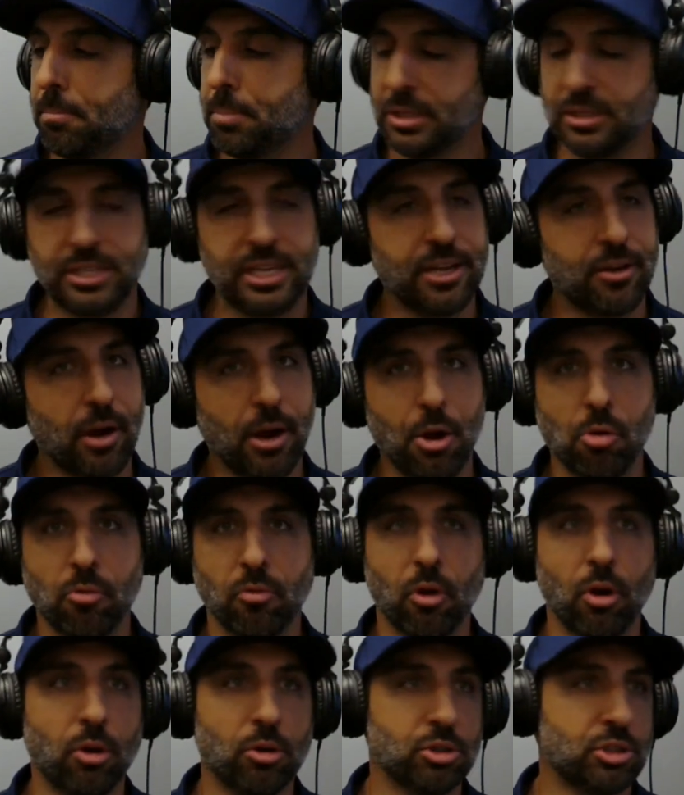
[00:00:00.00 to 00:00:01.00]
T grind
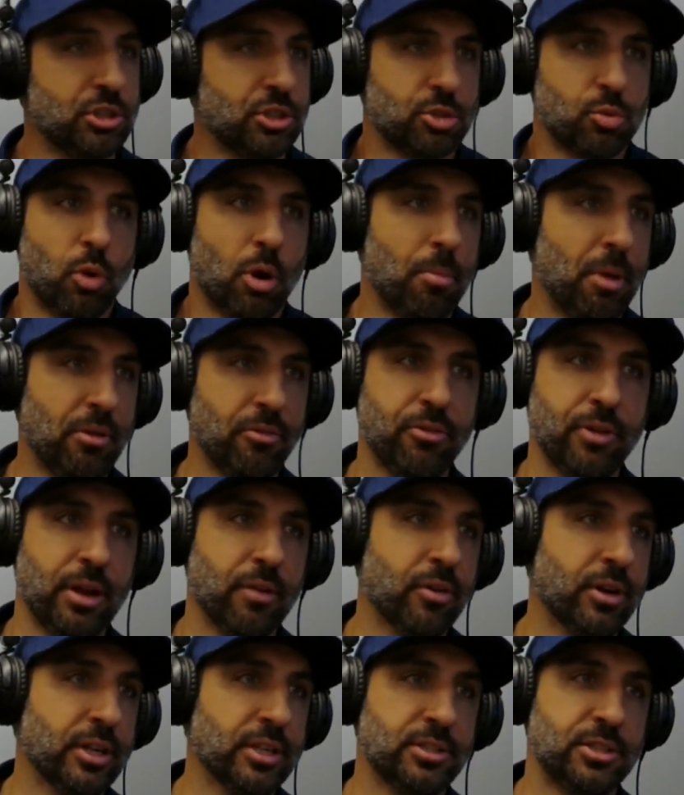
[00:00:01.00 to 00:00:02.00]
overall is just one of my
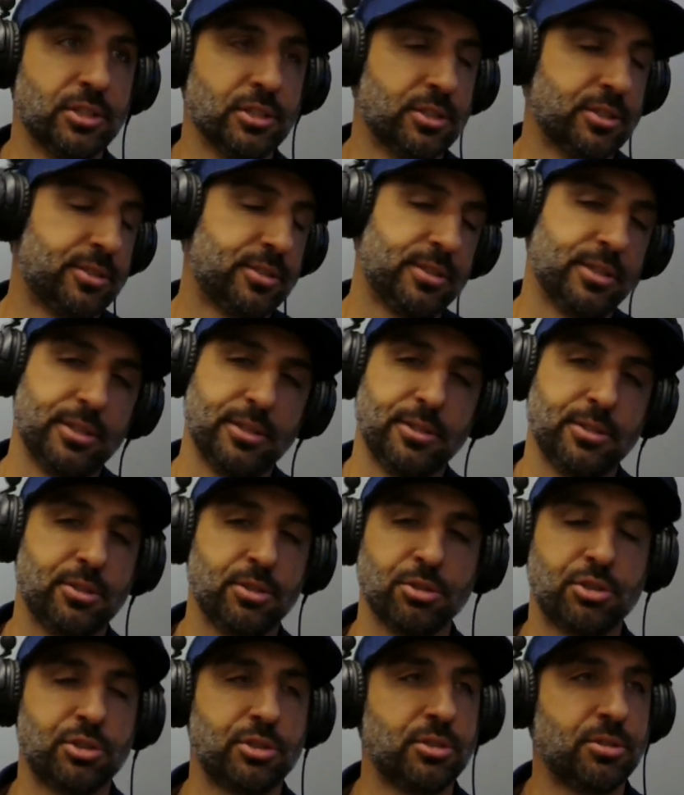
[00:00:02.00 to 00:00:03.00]
favorite. It's just
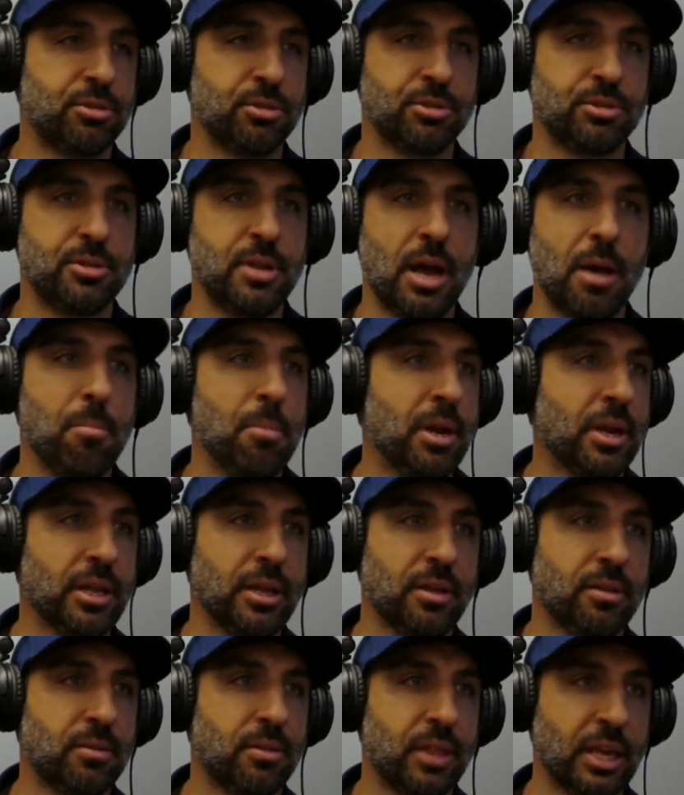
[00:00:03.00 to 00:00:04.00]
there's not
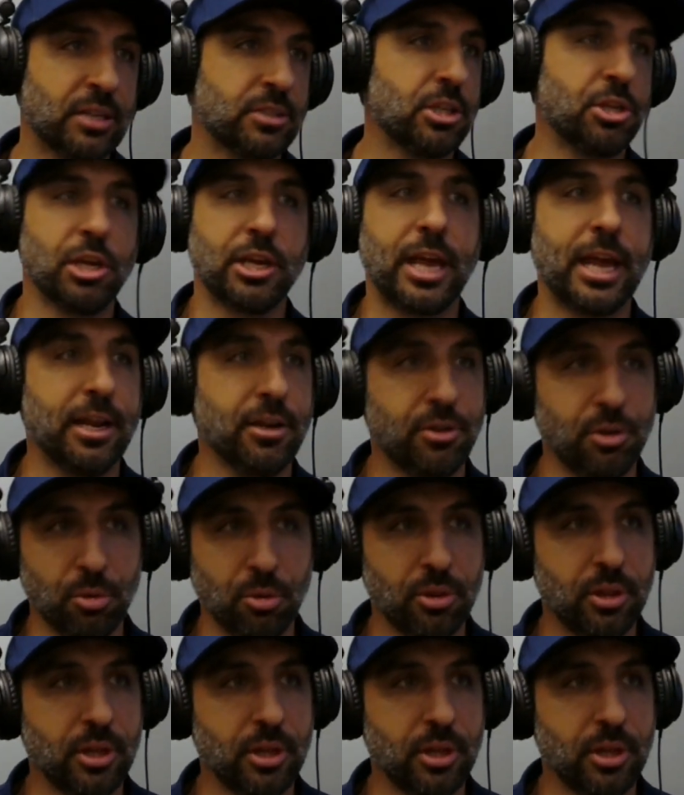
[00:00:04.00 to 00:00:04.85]
many things that you can't do with it.